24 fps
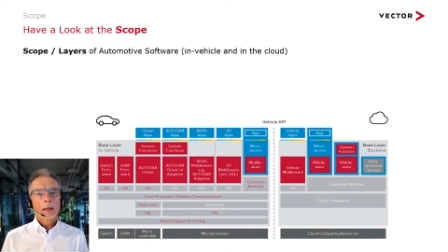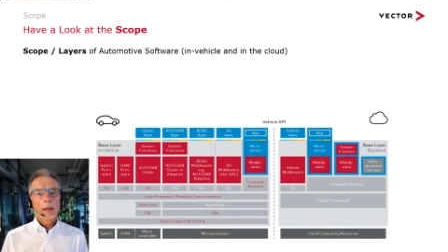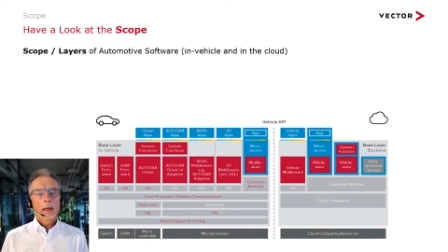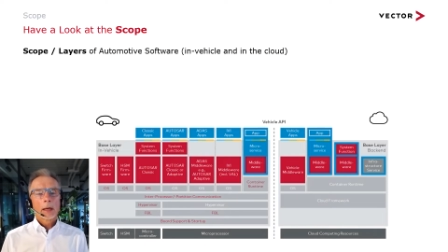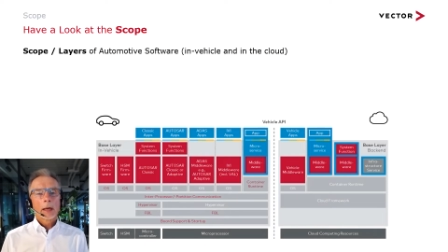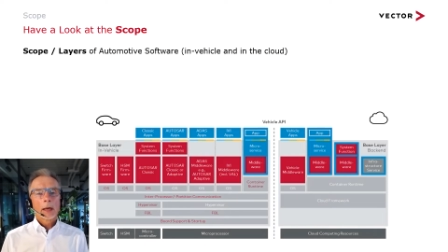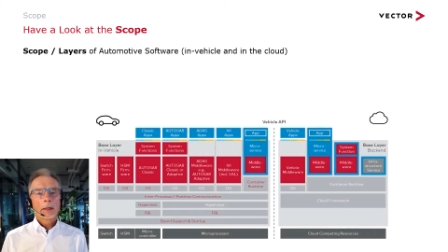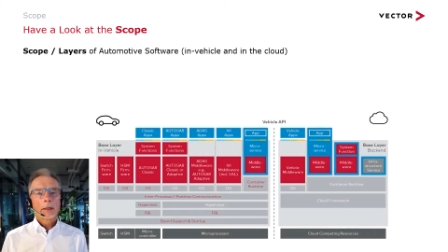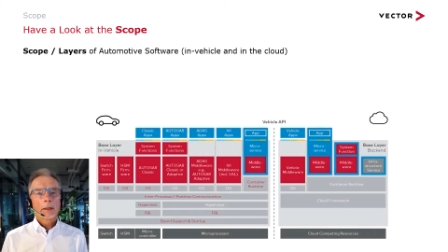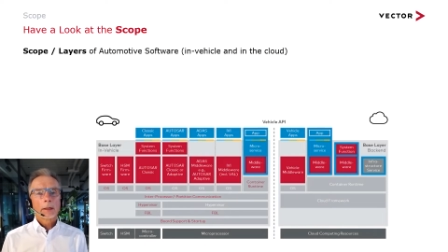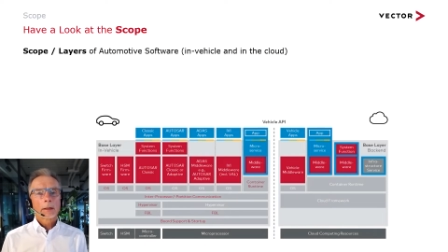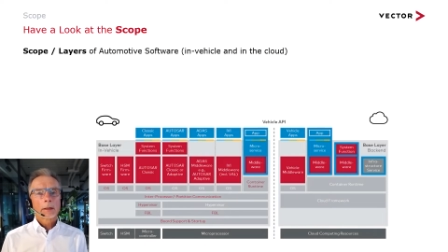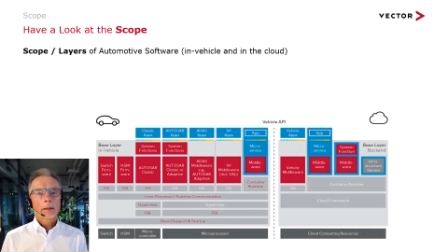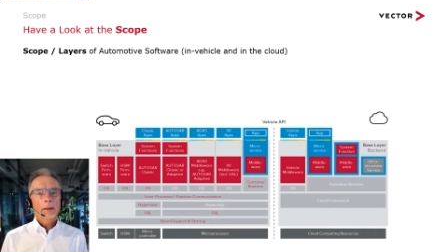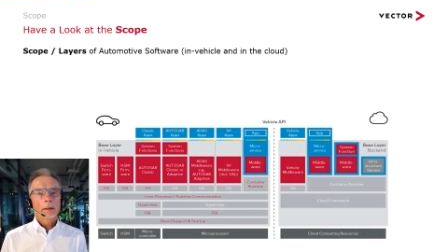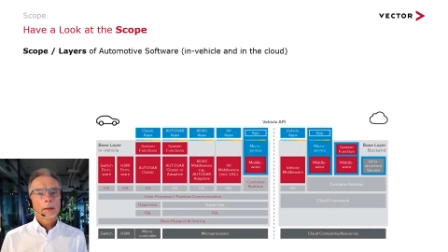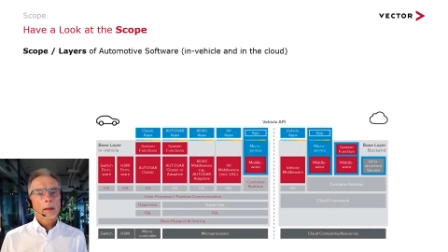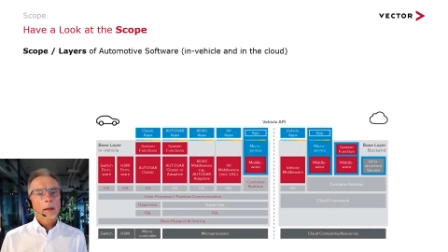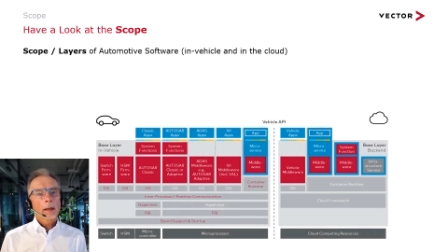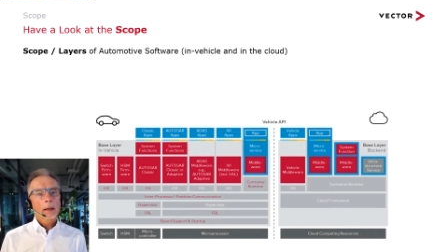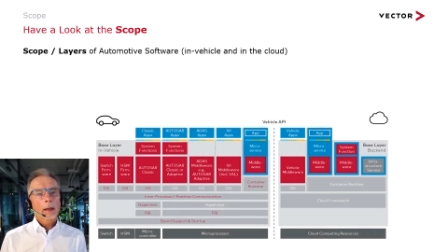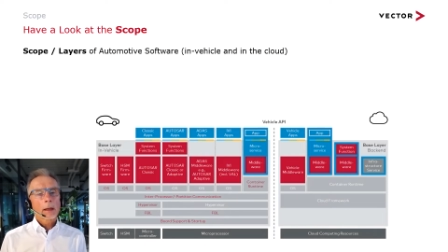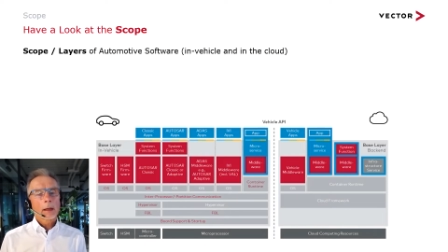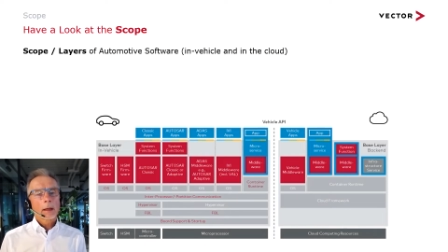and it
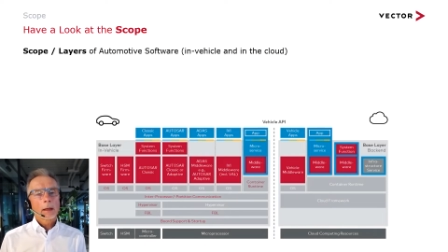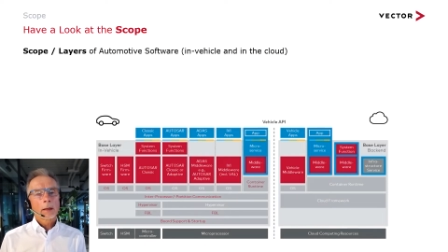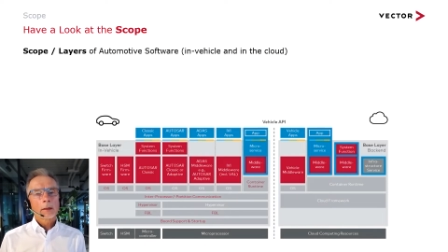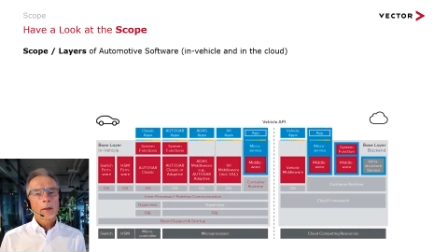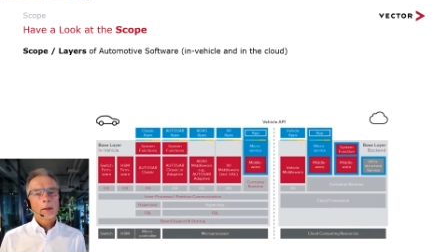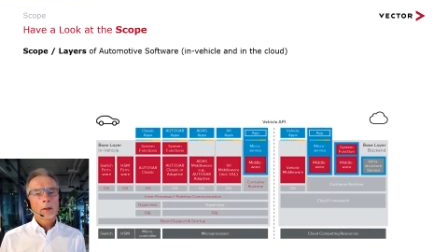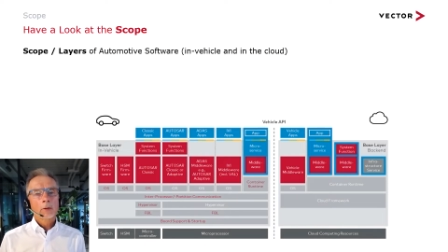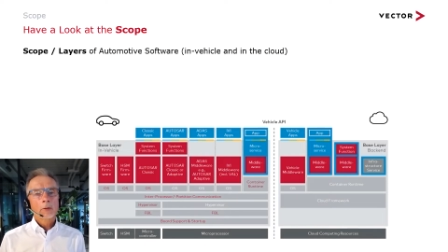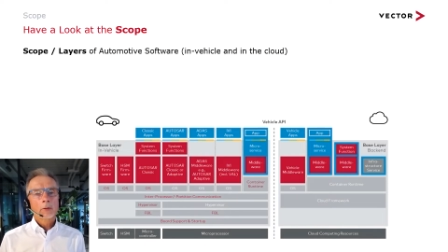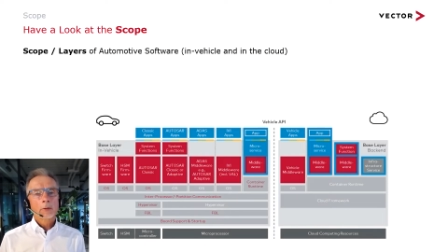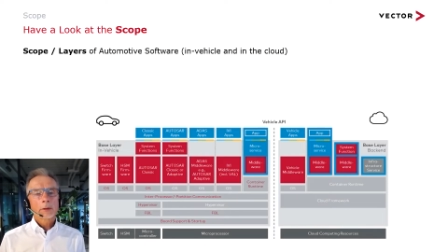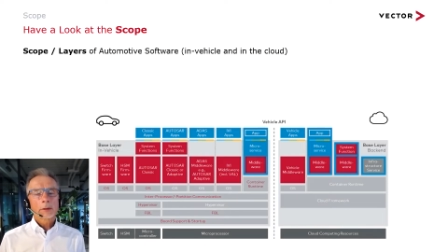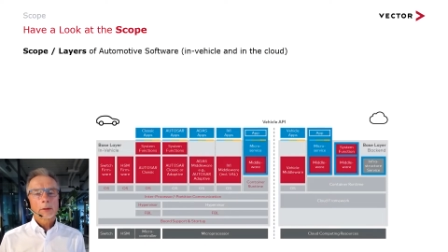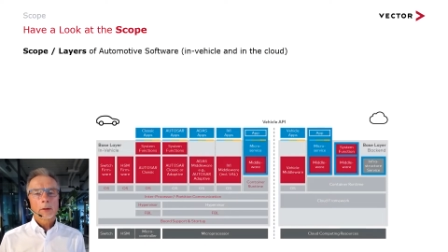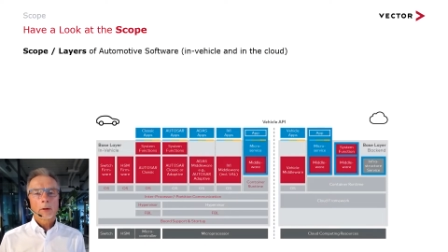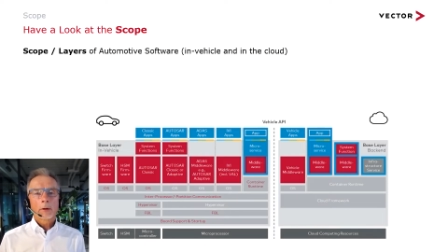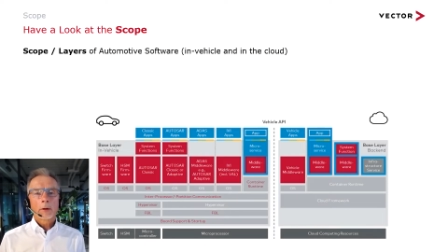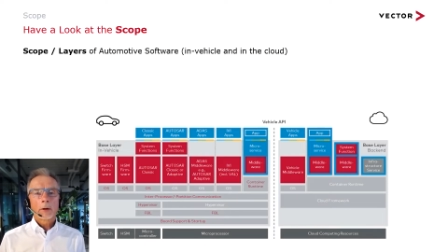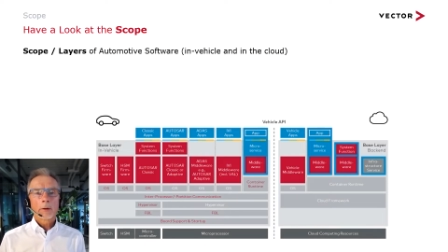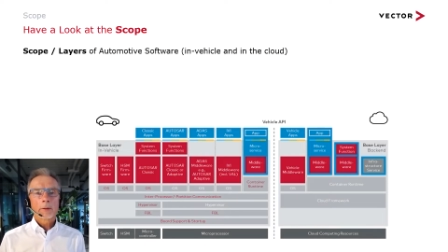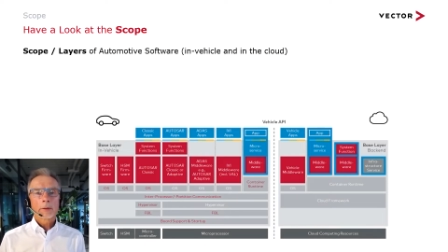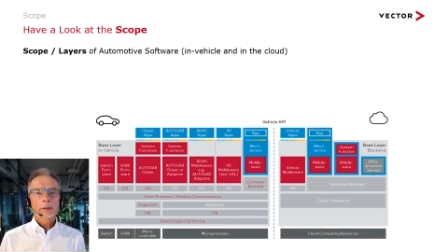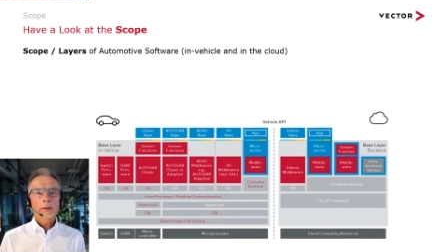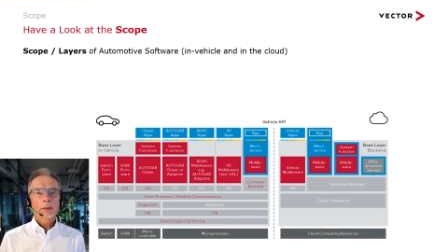includes
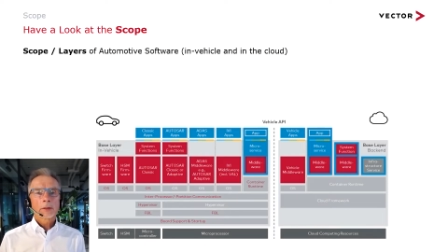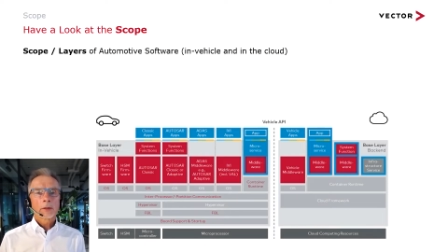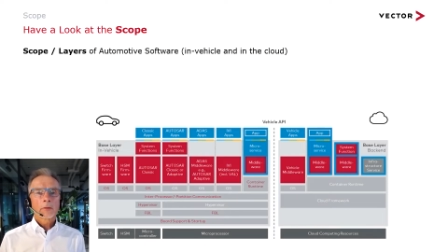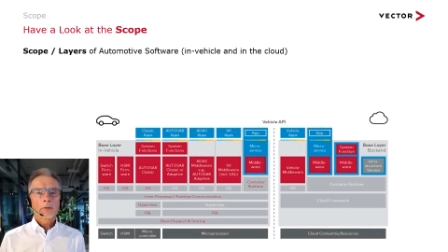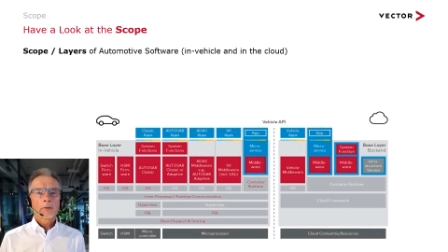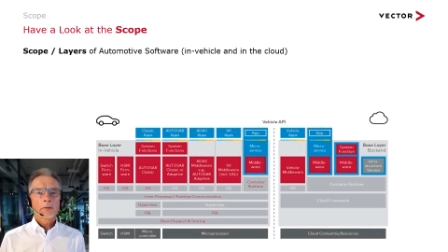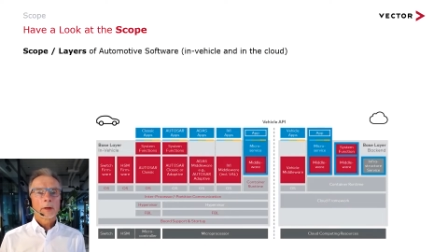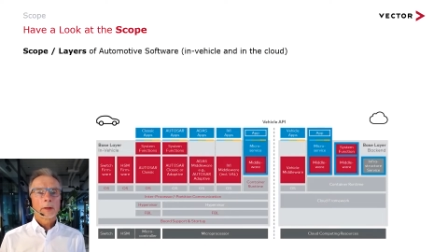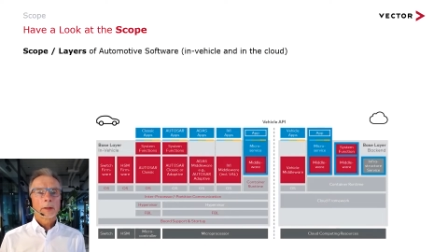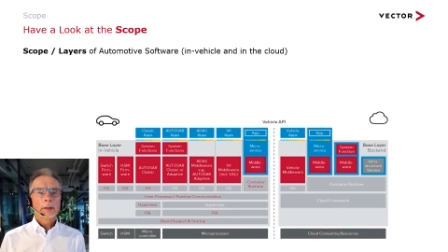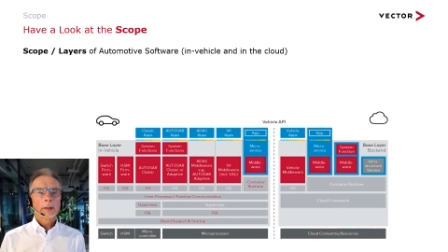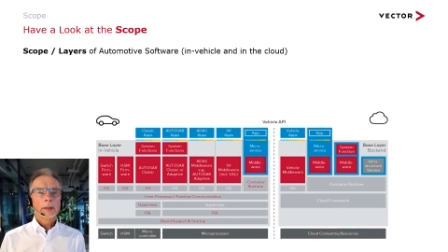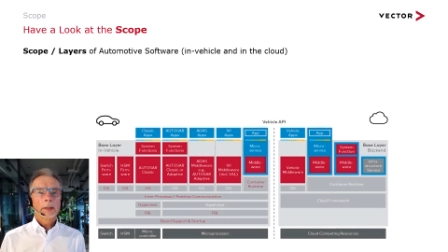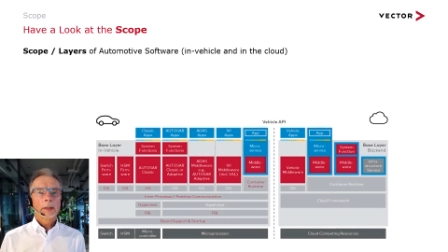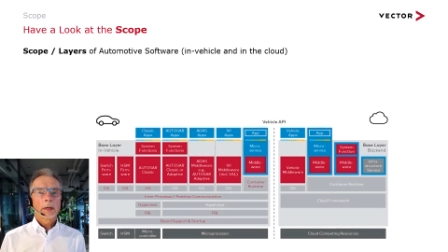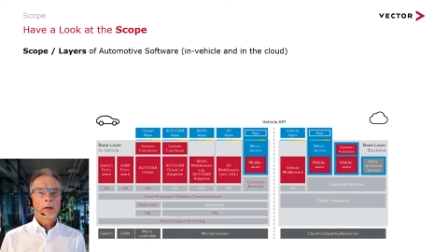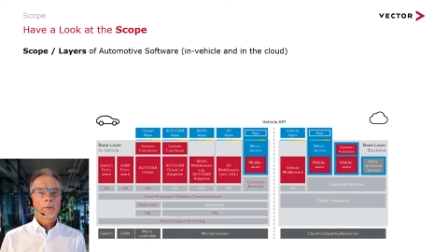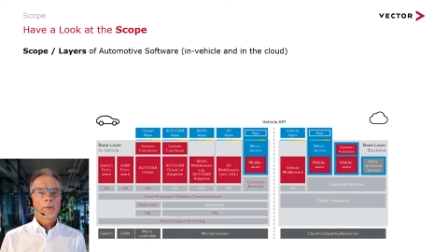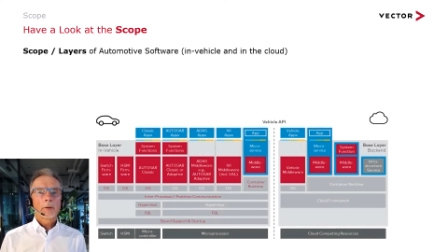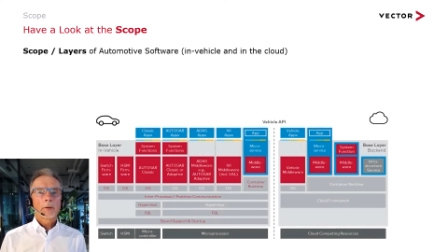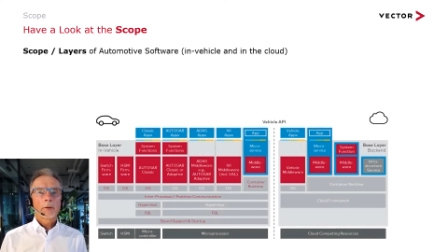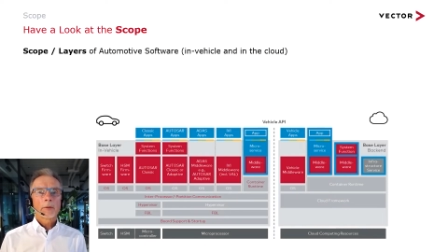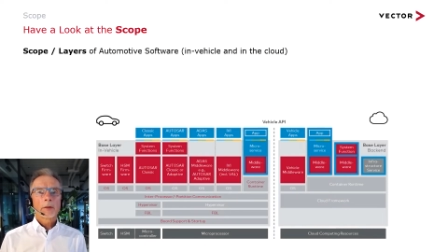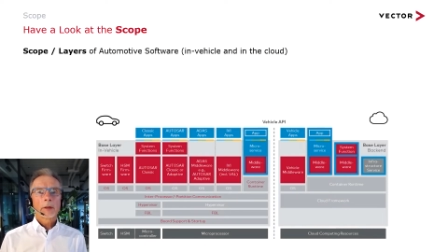all the software
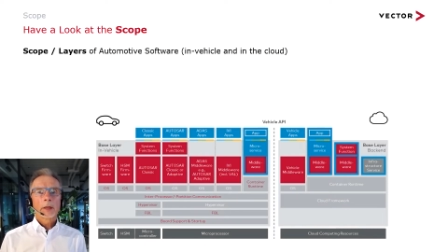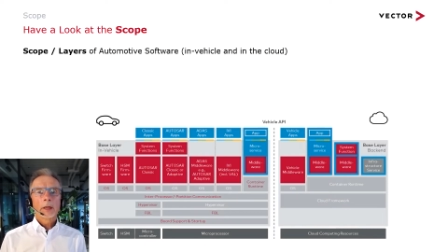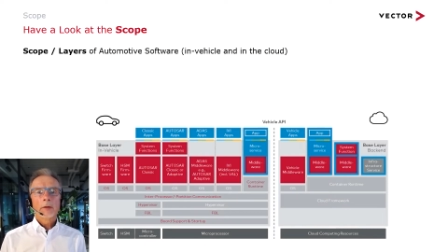needed for the